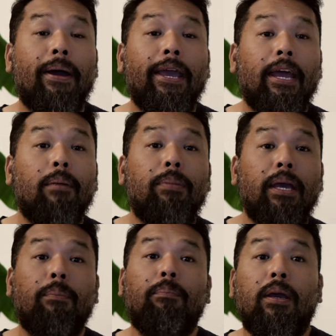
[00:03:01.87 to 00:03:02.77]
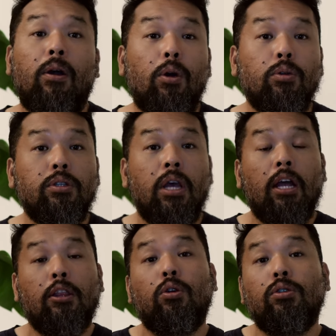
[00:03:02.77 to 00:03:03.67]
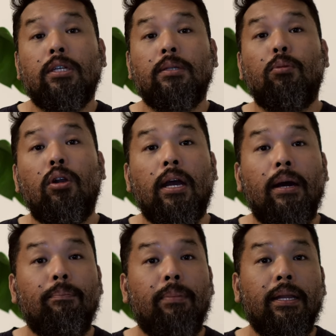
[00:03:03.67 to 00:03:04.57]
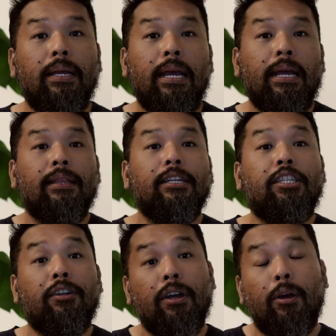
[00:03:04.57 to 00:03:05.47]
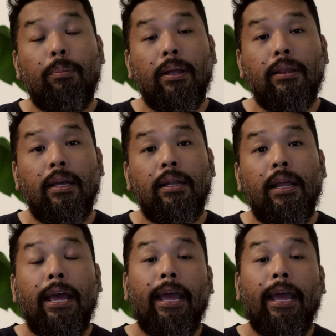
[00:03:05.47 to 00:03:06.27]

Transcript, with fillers: my Airbnb host knows a small company that she recommended,